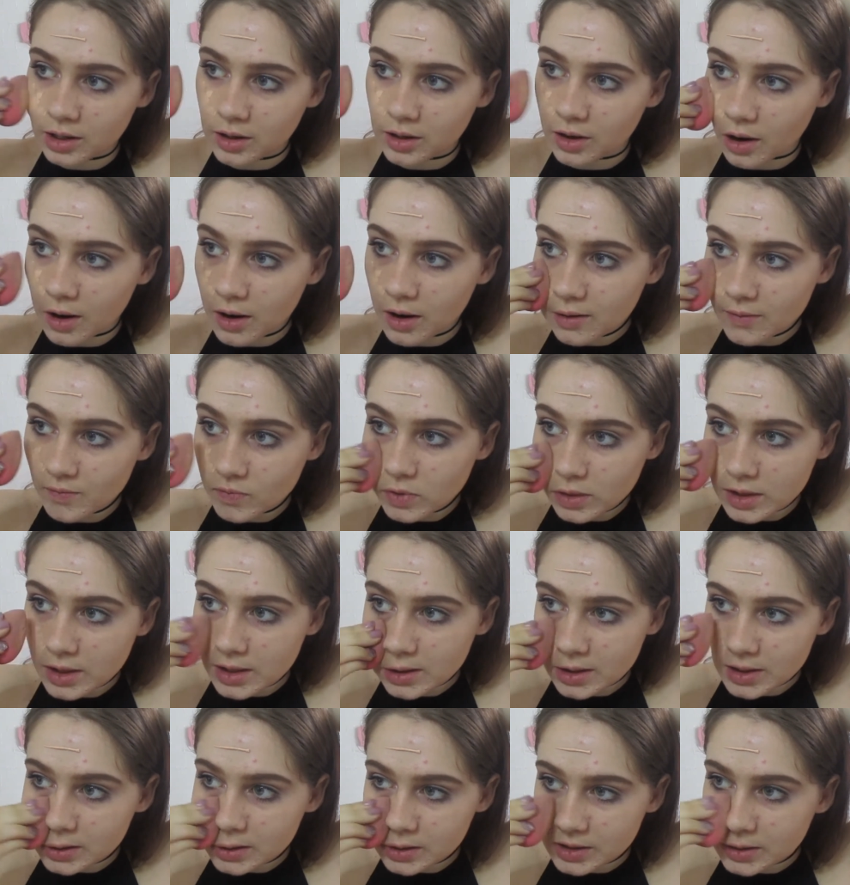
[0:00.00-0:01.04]
you
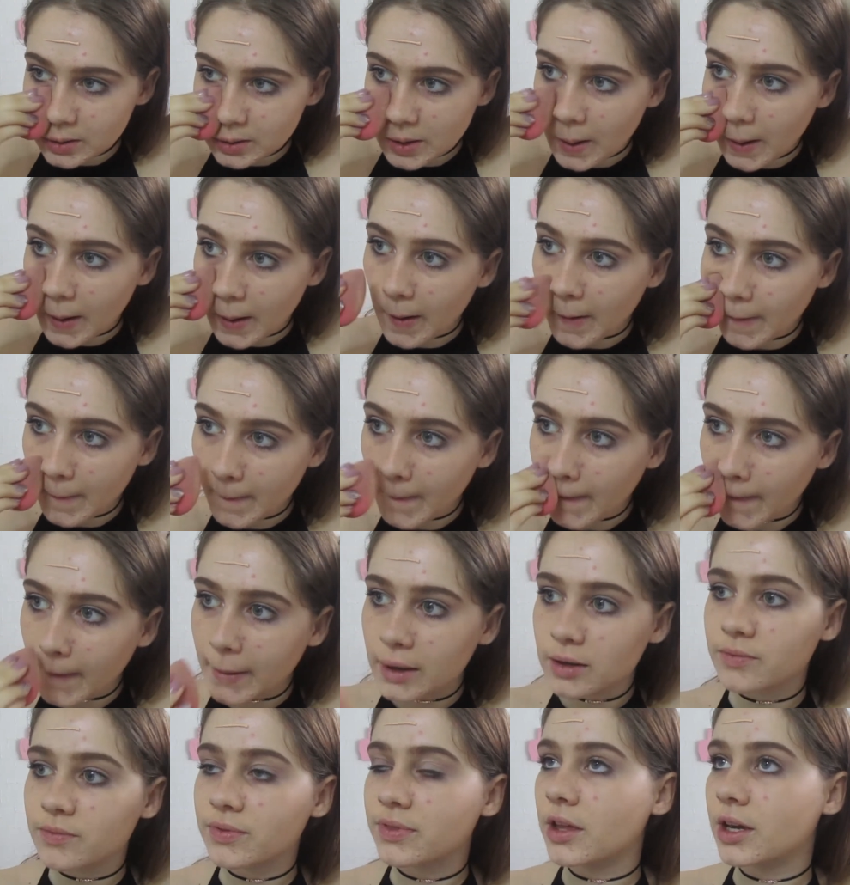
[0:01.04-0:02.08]
know.
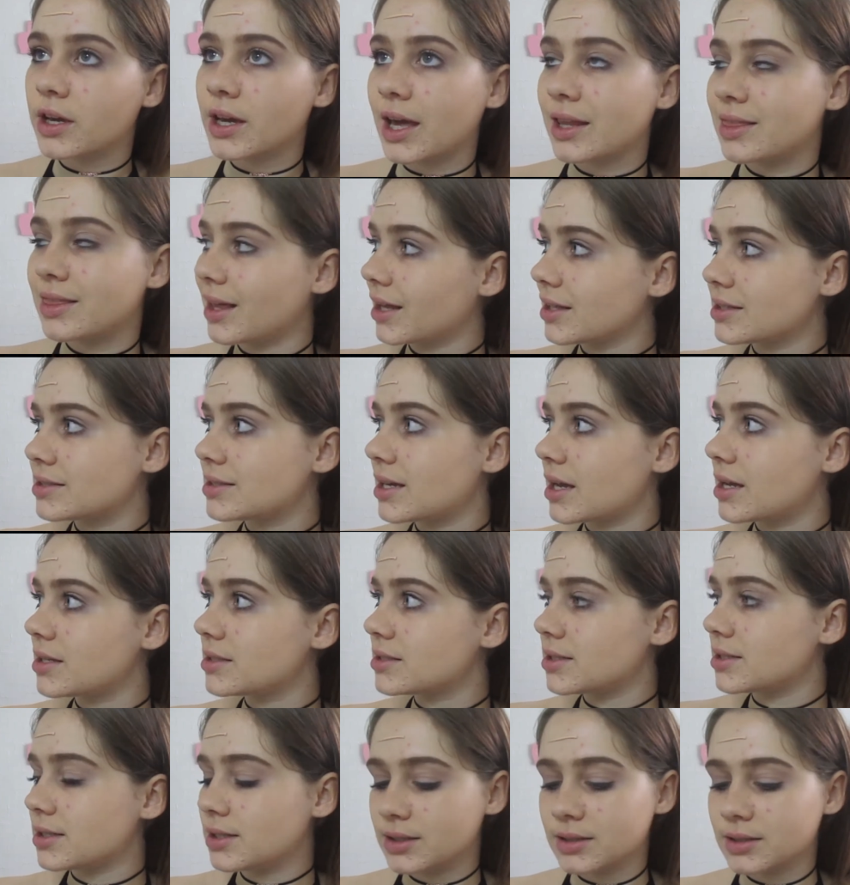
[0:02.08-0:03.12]
Okay, thanks
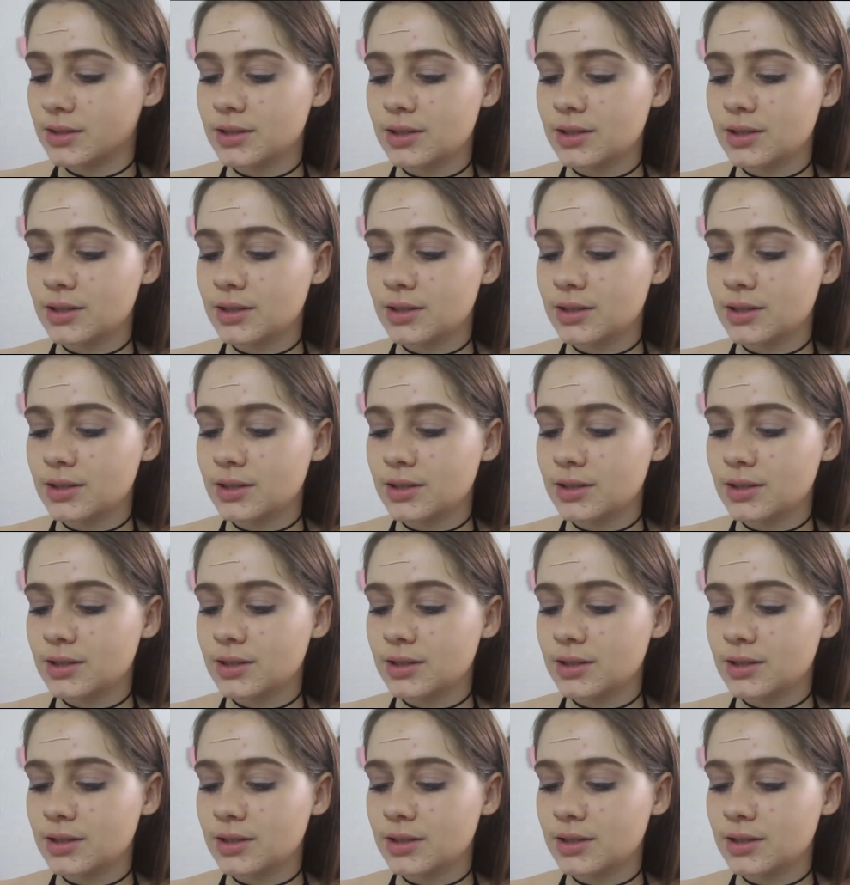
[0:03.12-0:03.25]
Daisy.